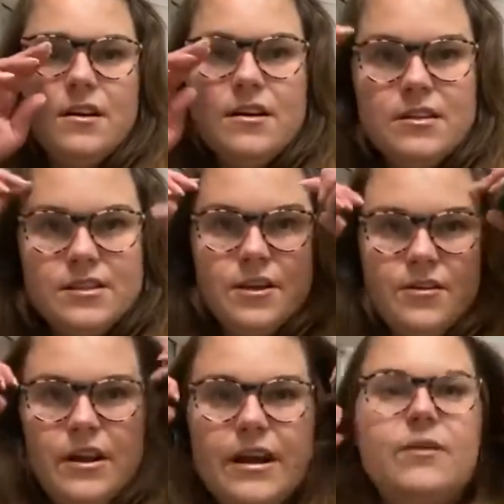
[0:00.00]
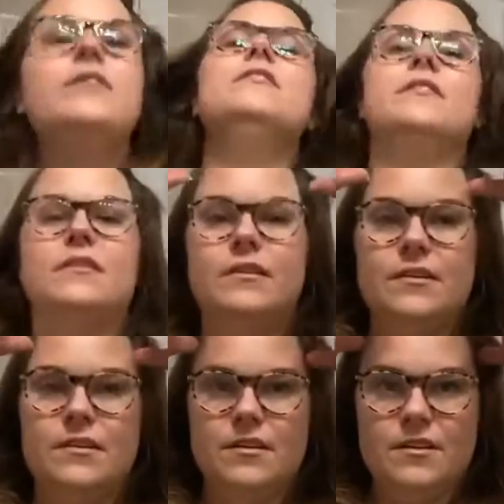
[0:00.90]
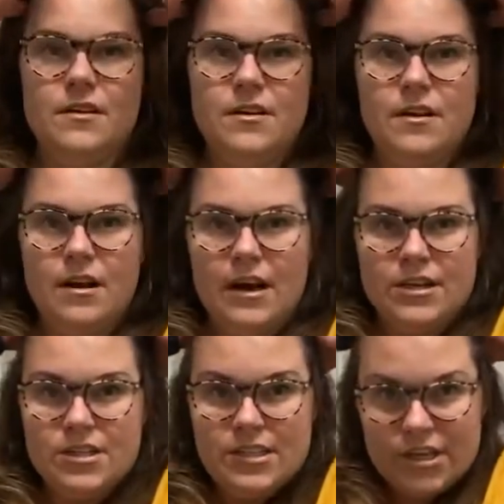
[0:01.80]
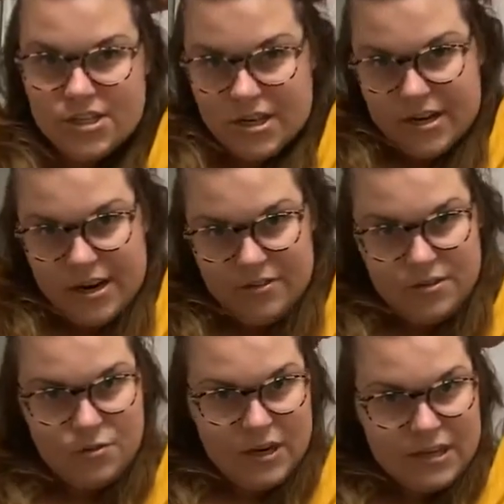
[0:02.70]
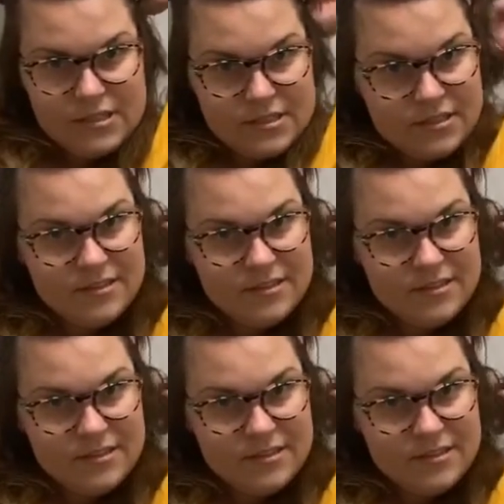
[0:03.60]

So now, I just section it out twice.